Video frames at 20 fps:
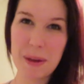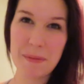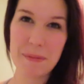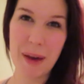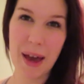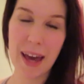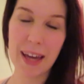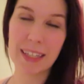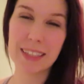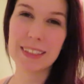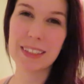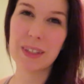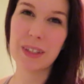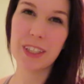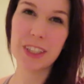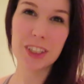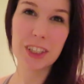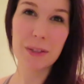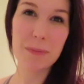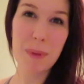be back. So
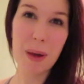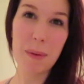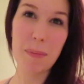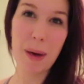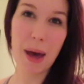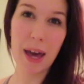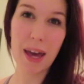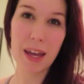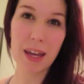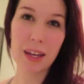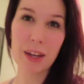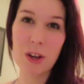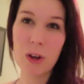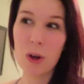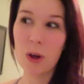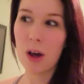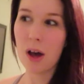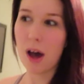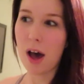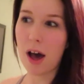he should be back
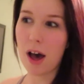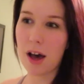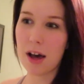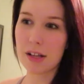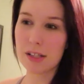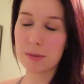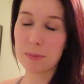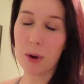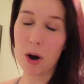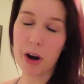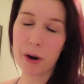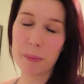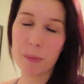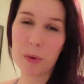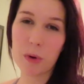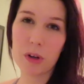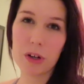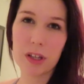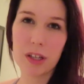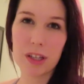tomorrow
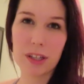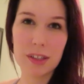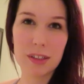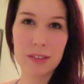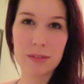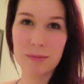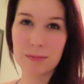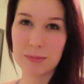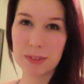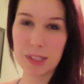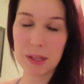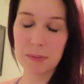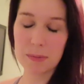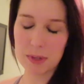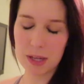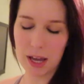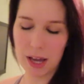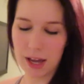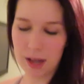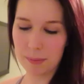morning
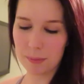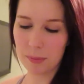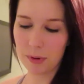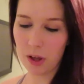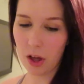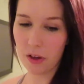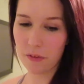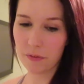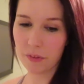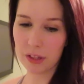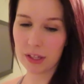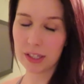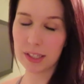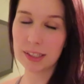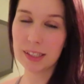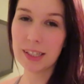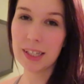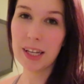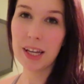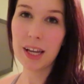sometime, hopefully.